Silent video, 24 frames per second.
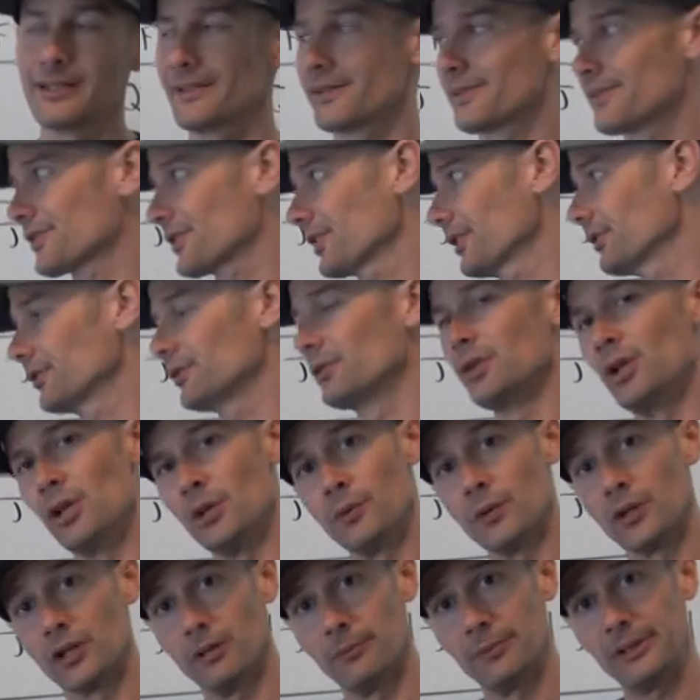So
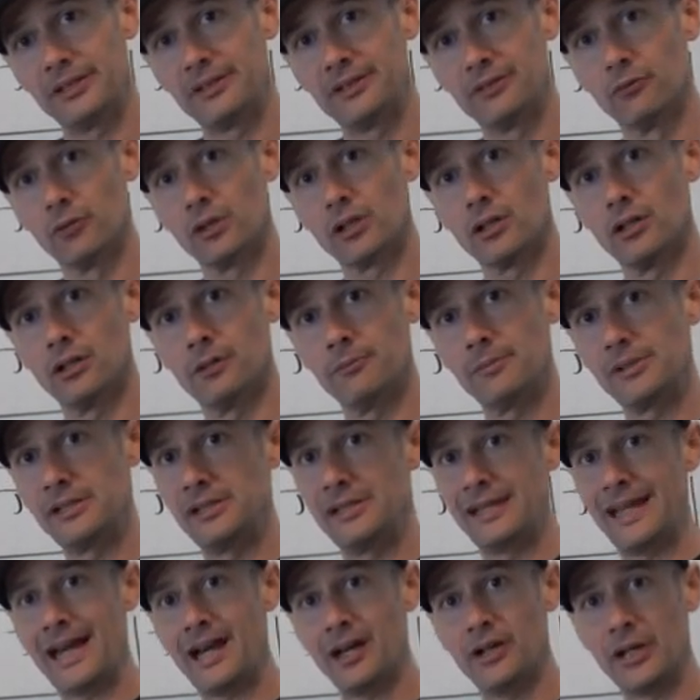we're going to be
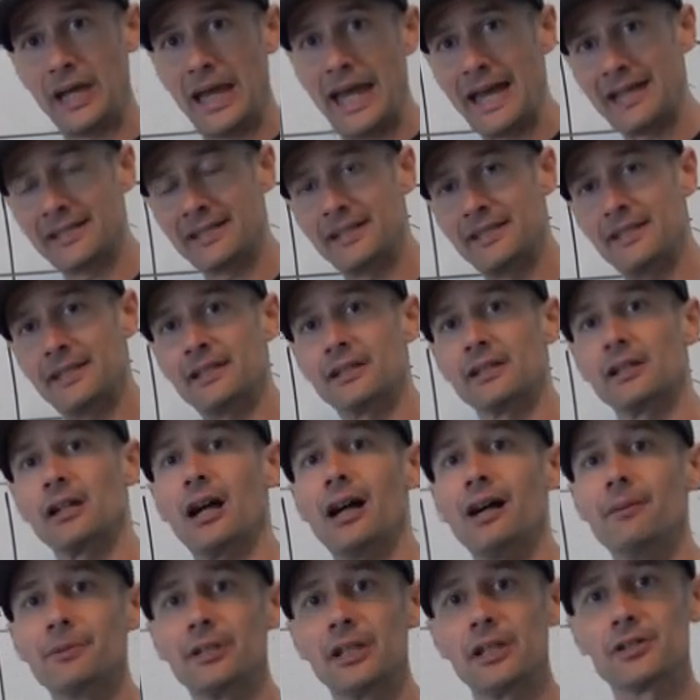now adding in
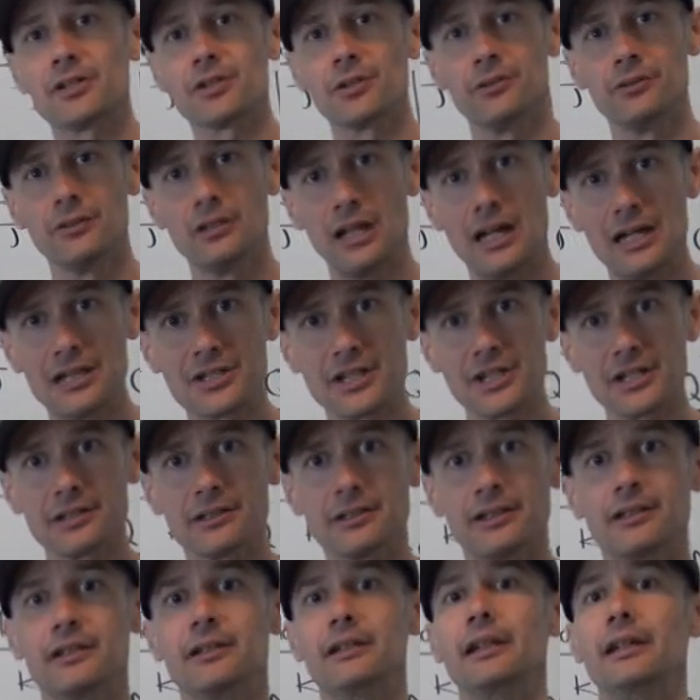combinational logic,
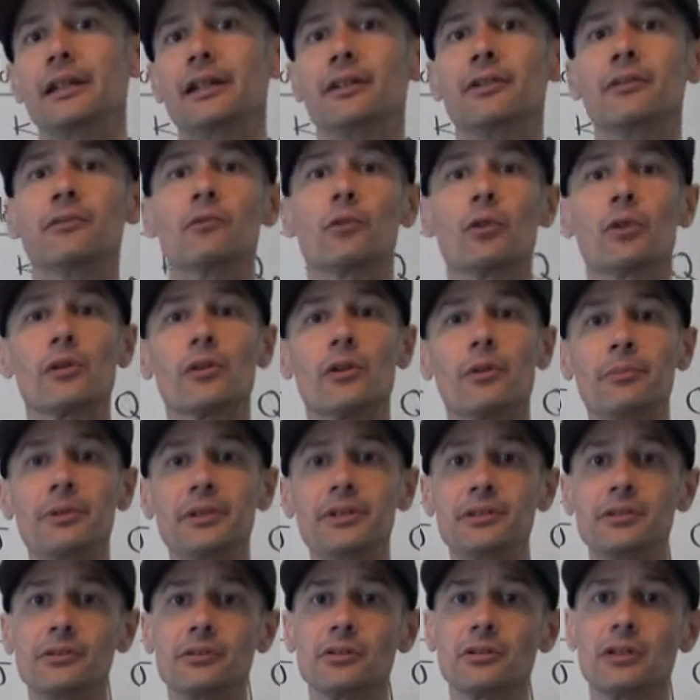and we're going to be
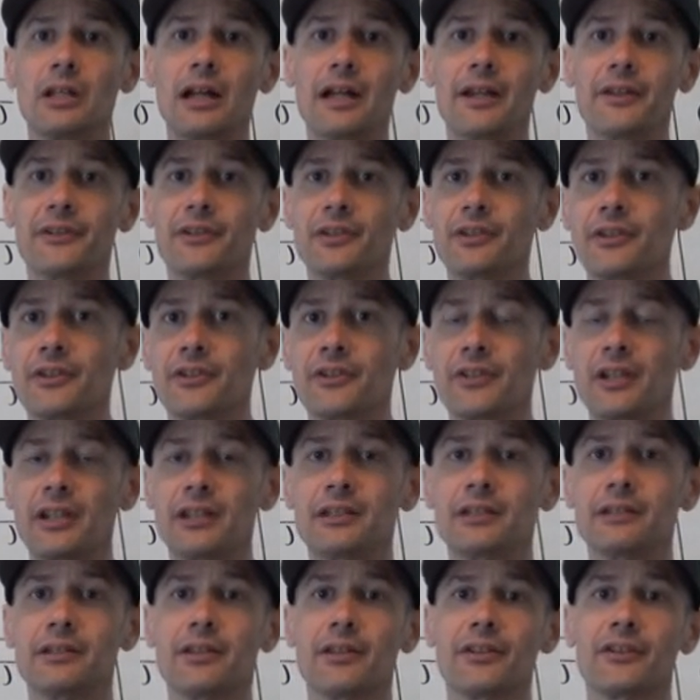utilizing the
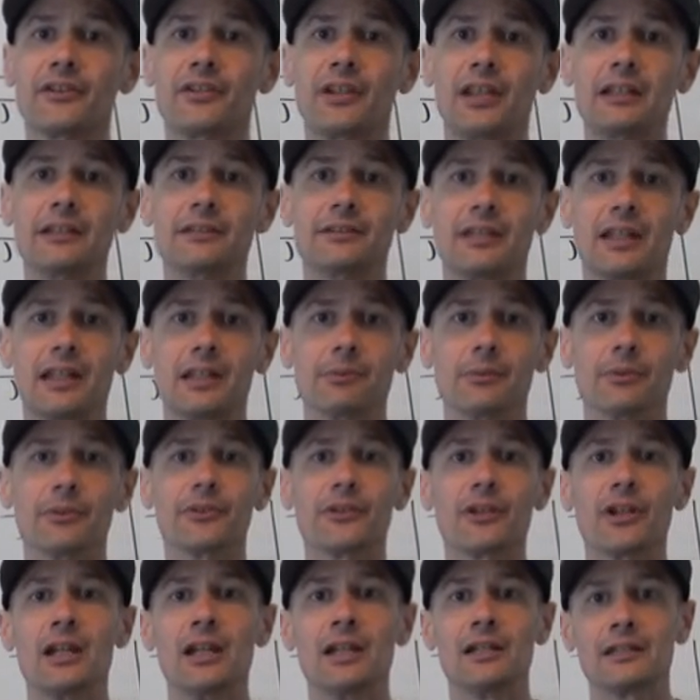state
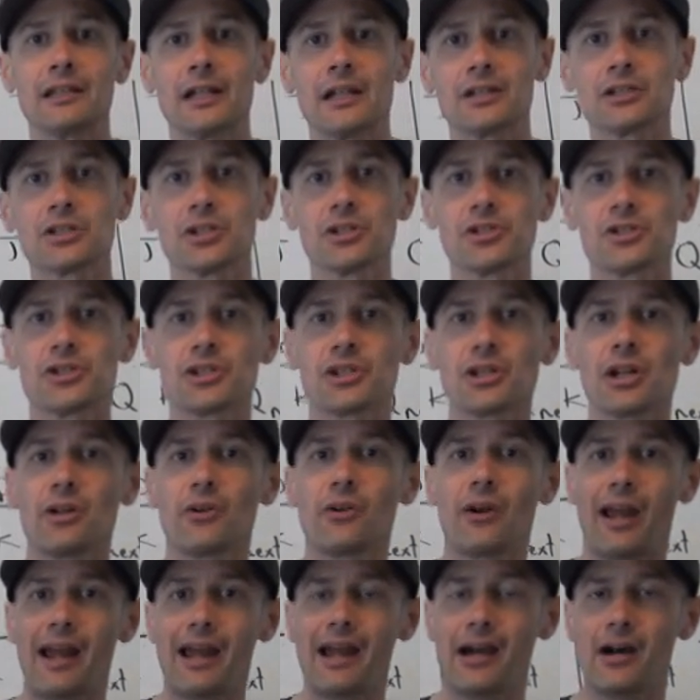tables to actually
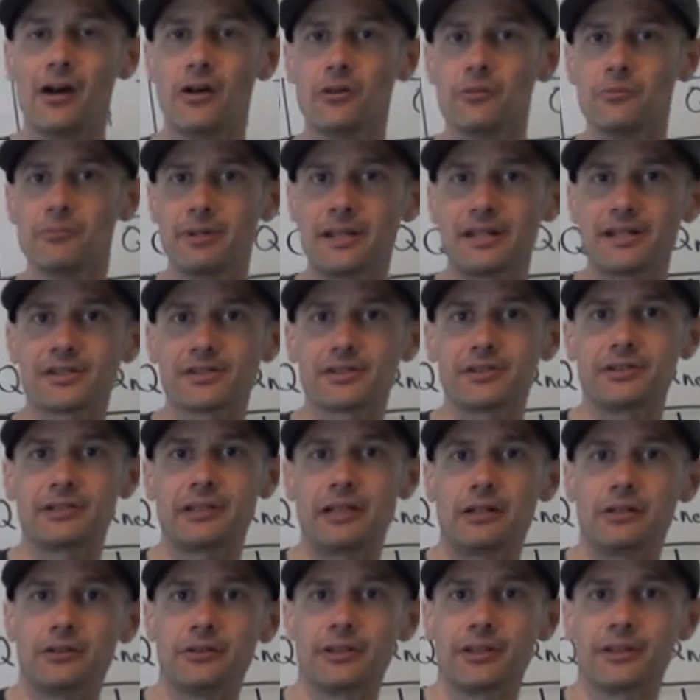show how basically
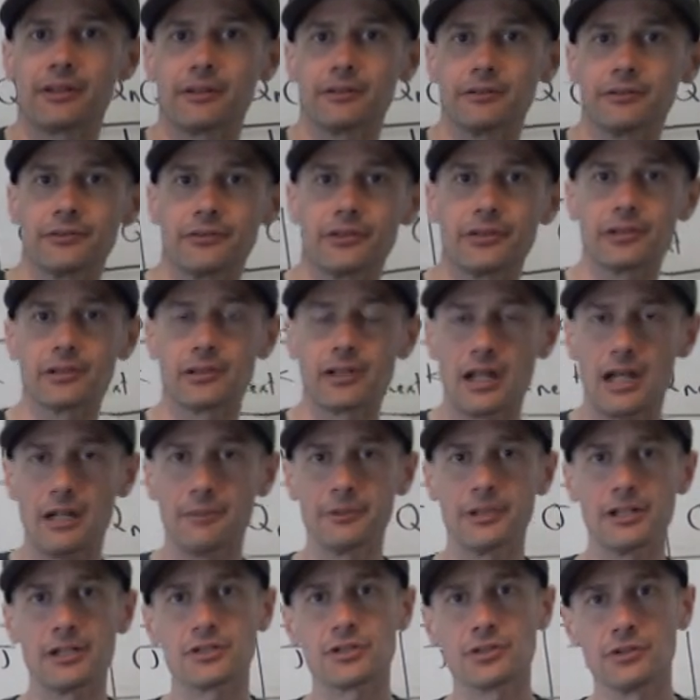not only the
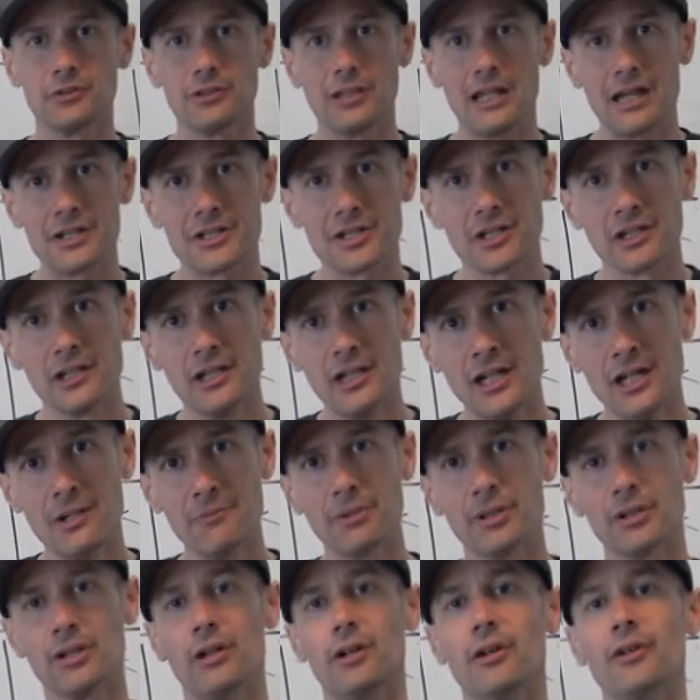combinational logic
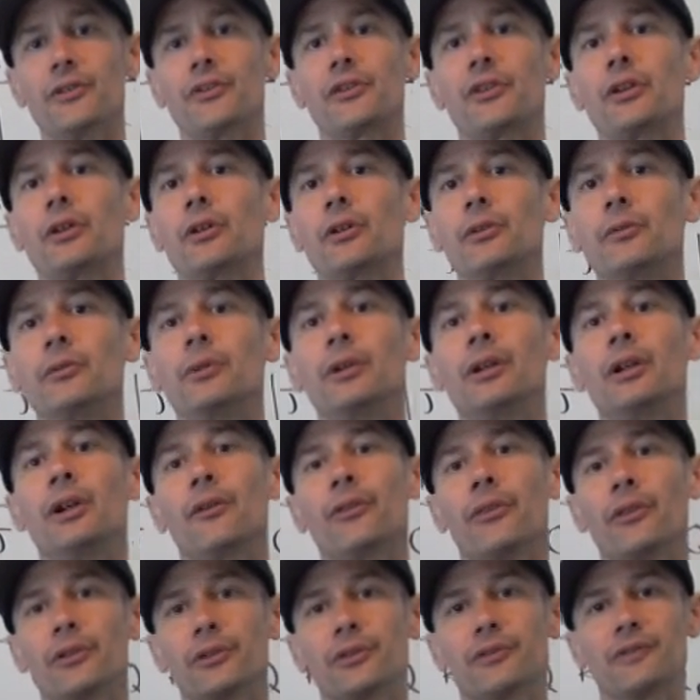but also
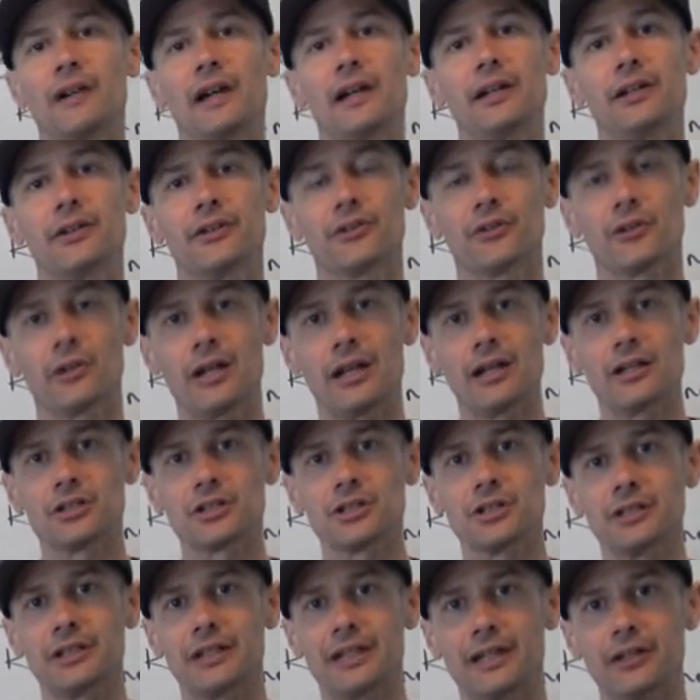those values are
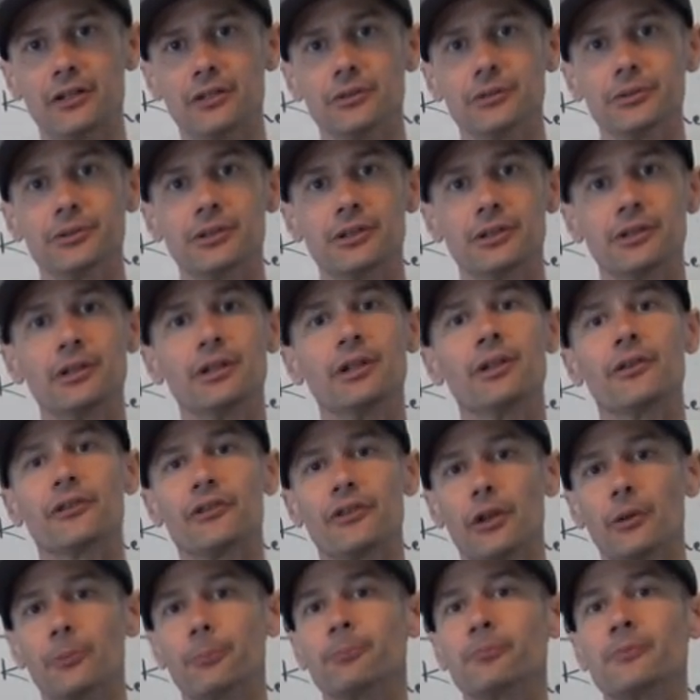actually held.
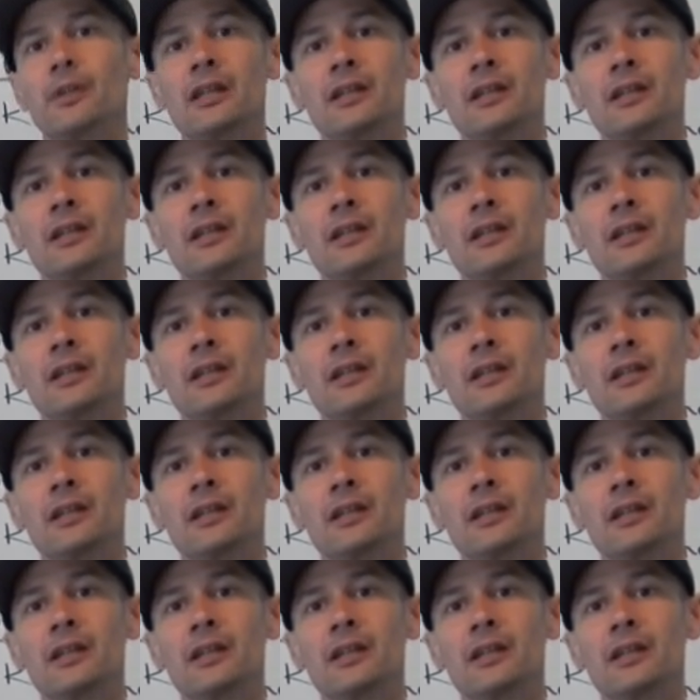So